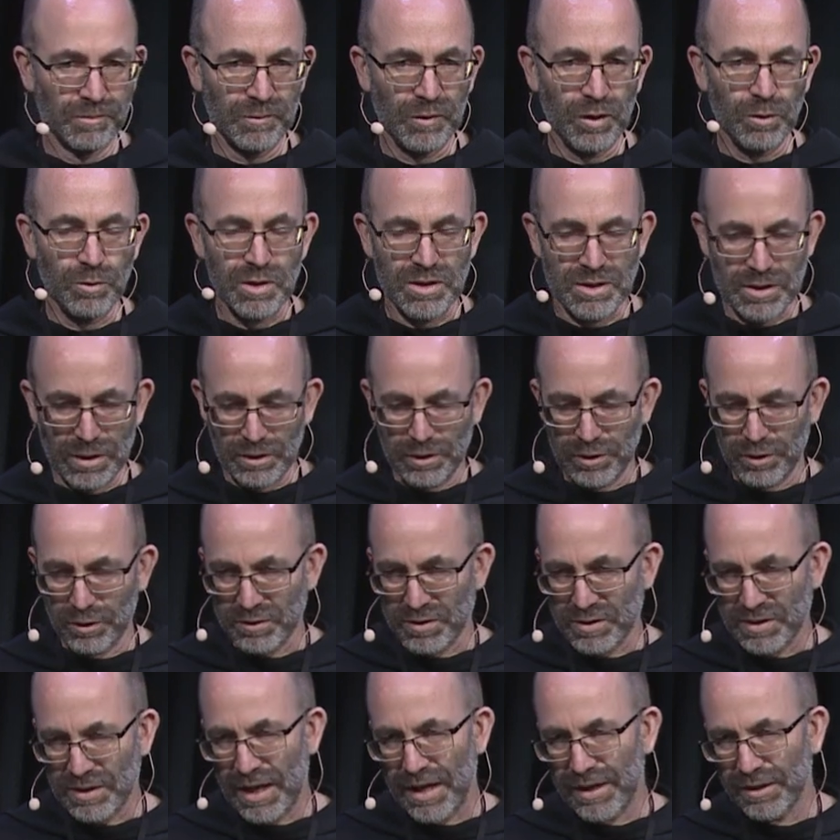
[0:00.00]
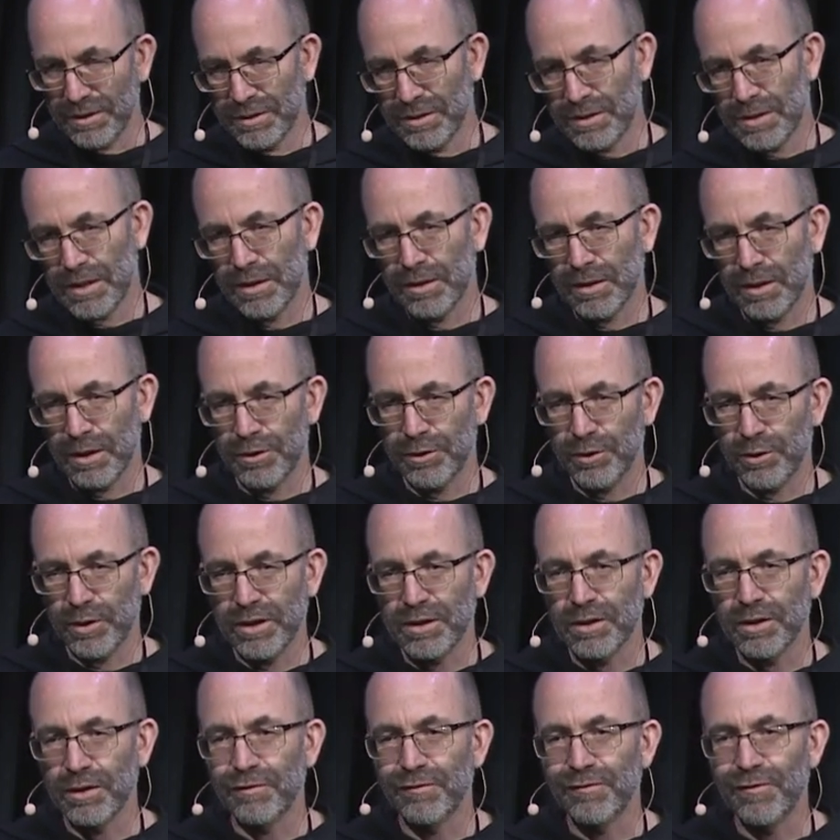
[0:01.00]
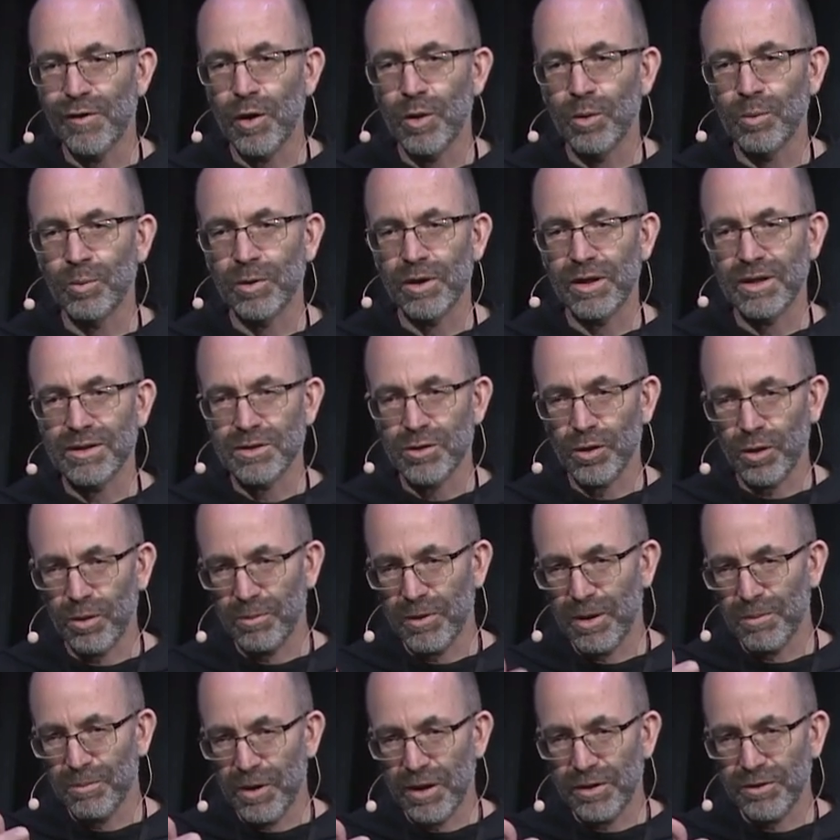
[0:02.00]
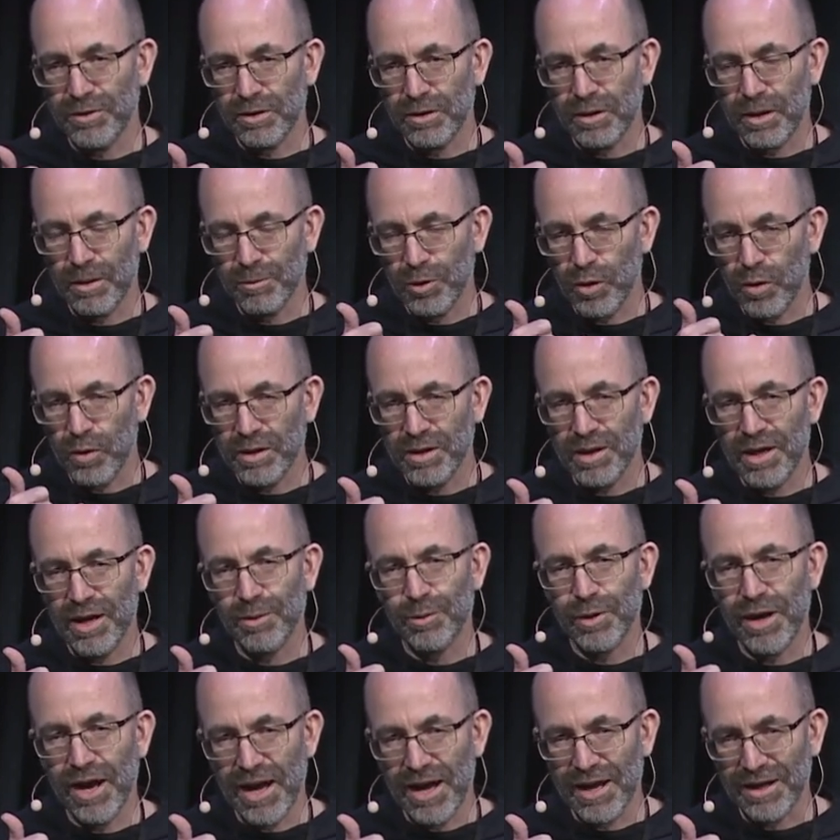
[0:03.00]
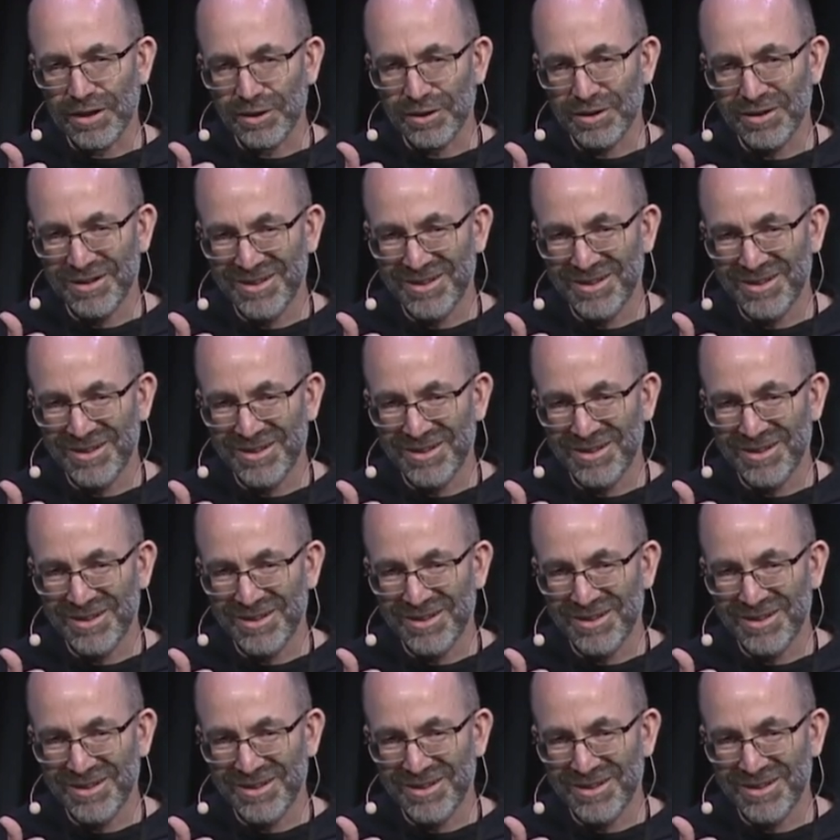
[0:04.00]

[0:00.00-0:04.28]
It was a little silent on the other end of the phone when I told my mother, I'm going to Iraq.